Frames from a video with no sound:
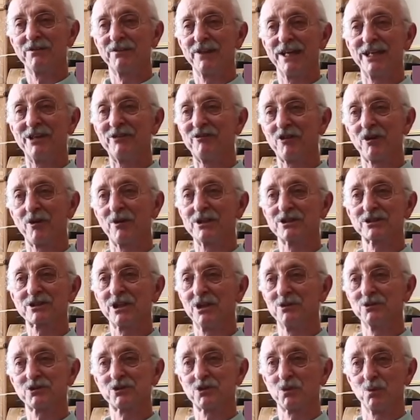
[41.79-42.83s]
things that are as
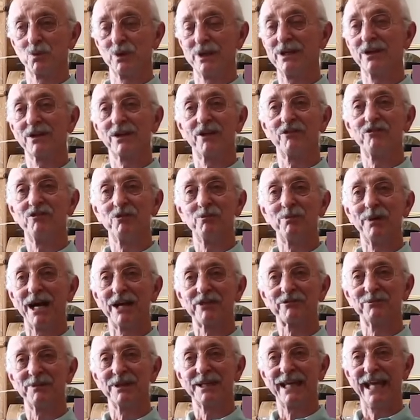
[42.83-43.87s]
close to real as you
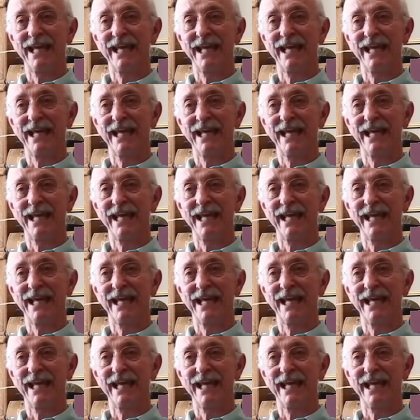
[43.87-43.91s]
possibly